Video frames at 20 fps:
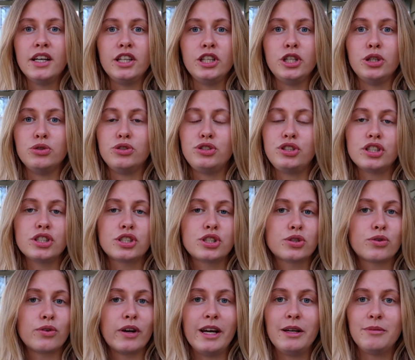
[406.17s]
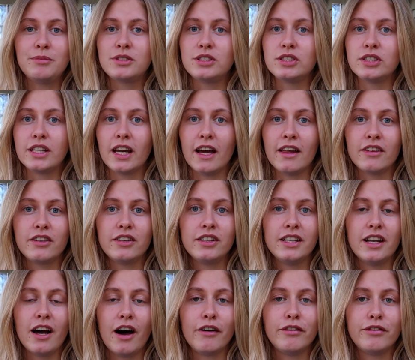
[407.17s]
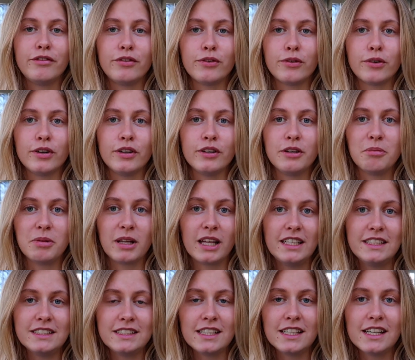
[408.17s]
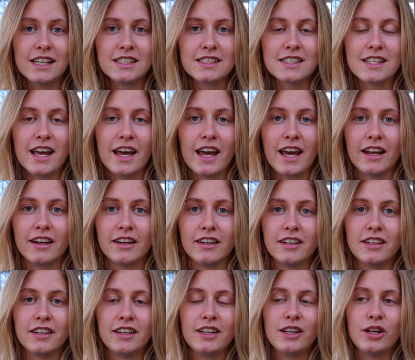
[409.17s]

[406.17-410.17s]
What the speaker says: you just scrape together enough for the plane tickets, and